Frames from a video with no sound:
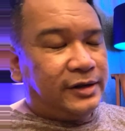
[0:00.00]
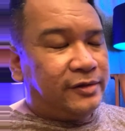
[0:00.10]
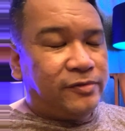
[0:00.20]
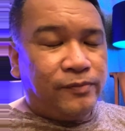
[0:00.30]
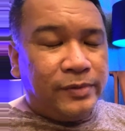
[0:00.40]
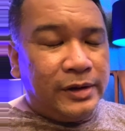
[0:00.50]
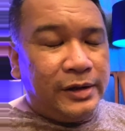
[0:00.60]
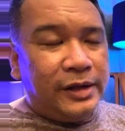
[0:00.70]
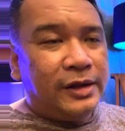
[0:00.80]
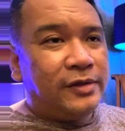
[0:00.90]
It's
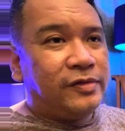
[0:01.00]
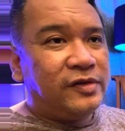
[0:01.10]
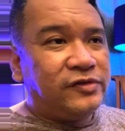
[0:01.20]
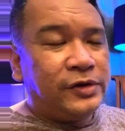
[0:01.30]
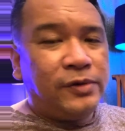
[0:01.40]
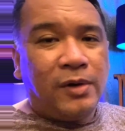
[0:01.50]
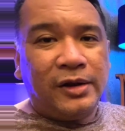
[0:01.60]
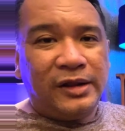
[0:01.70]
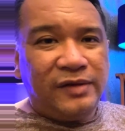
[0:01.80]
really such a good quality.